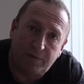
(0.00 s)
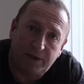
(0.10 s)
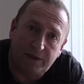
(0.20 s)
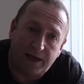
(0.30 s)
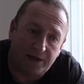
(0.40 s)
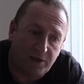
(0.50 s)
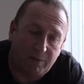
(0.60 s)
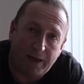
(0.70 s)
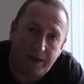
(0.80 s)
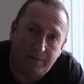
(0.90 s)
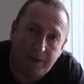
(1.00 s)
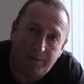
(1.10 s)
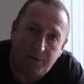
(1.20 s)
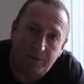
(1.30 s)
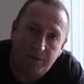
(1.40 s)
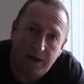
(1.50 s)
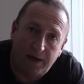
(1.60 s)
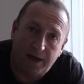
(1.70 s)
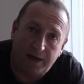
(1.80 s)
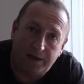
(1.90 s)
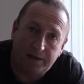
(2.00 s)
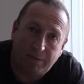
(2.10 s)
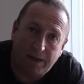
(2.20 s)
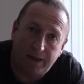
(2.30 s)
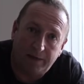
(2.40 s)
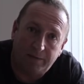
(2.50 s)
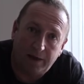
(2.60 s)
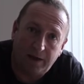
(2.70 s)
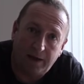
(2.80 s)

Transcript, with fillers: is actually paying people and it's paying